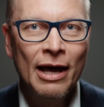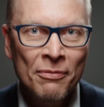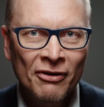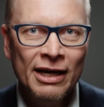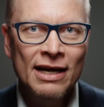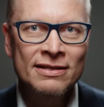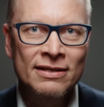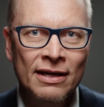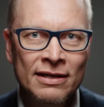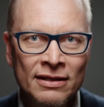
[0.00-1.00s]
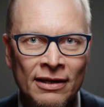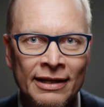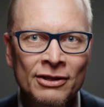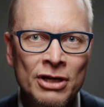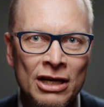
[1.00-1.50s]
M three S is an
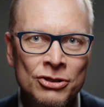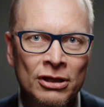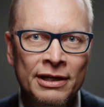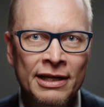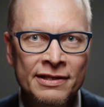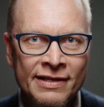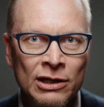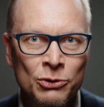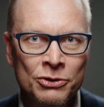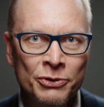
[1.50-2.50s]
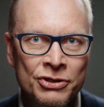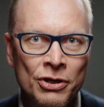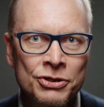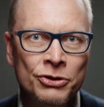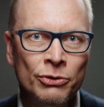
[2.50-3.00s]
internationally distinguished research